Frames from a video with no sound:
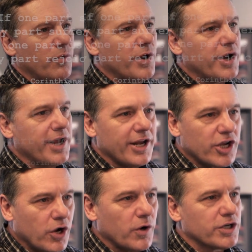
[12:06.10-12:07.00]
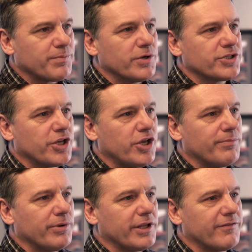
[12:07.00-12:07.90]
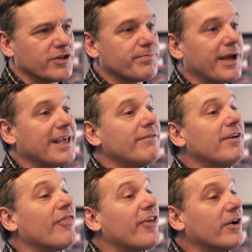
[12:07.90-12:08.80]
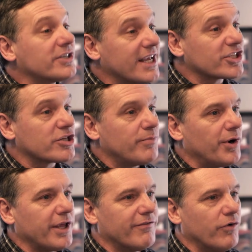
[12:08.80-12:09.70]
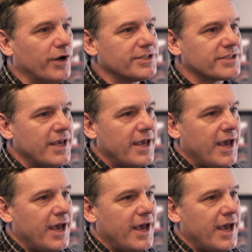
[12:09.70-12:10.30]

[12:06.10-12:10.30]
we encourage persecuted believers by giving their testimony a voice.